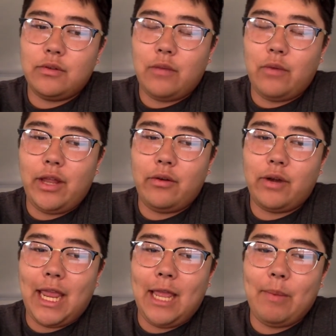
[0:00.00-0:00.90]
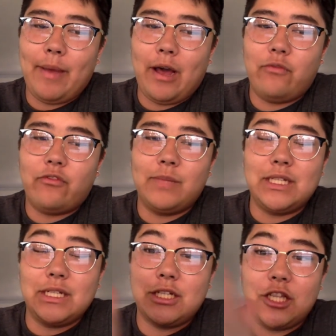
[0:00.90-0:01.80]
what came about from
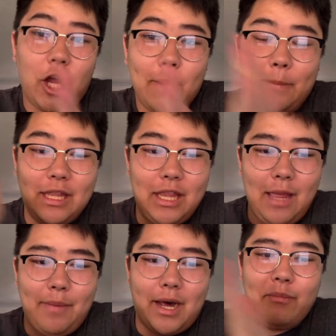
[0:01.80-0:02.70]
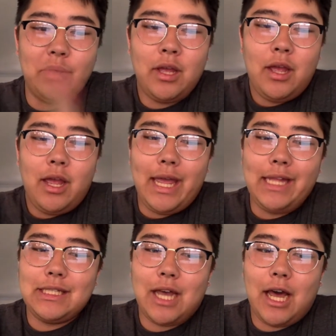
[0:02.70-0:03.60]
listening to the R&B and the hip hop.
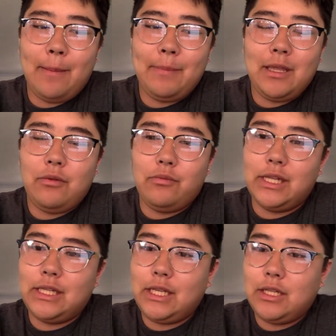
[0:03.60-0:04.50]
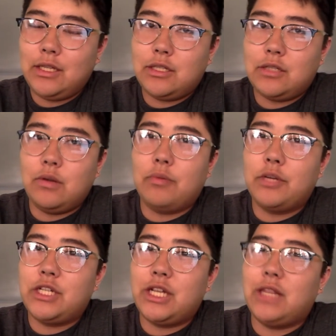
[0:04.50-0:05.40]
It taught me really to
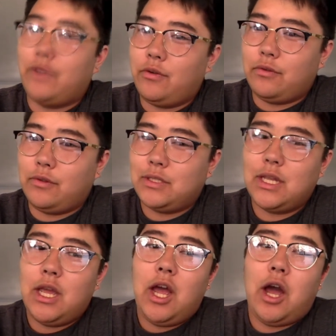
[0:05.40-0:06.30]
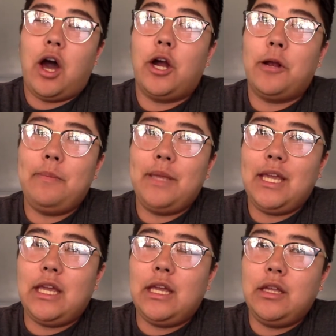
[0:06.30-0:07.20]
appreciate the vocals.
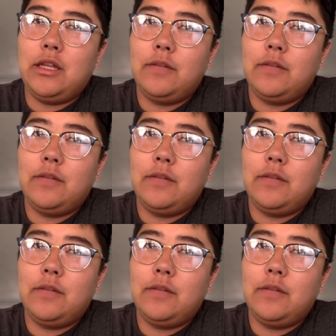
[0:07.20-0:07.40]
R&B